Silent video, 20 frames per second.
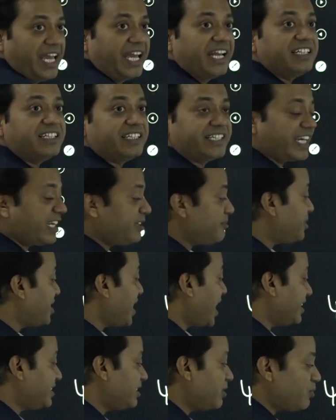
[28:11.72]
n can be
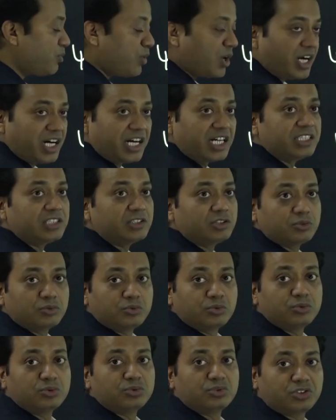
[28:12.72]
either 1,
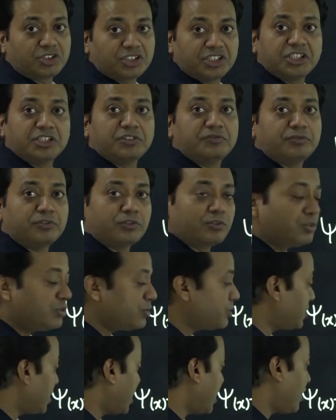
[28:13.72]
2, 3,
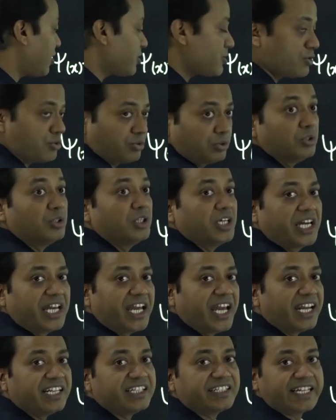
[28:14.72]
4 or so.
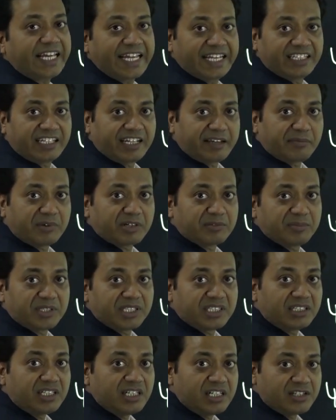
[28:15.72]
N can never
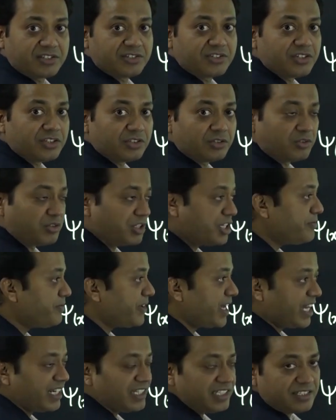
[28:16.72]
be a 0. If
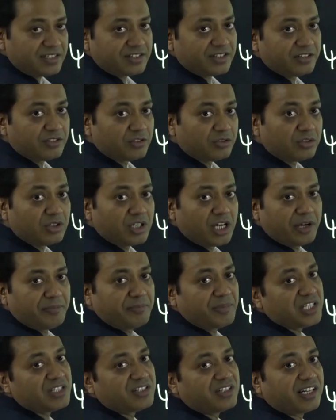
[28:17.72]
n is 0
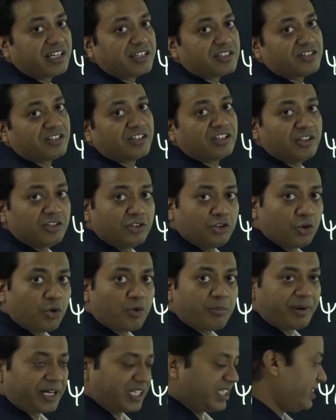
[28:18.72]
means there is a no
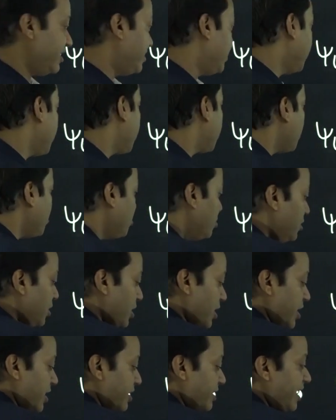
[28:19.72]
particle. So
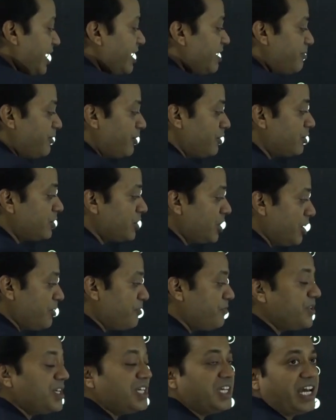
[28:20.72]
therefore
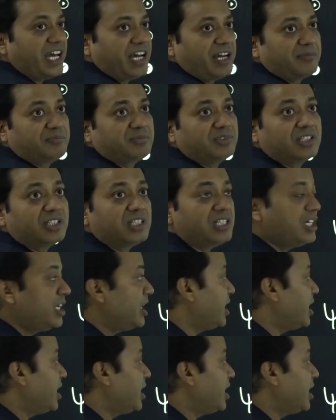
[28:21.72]
we have the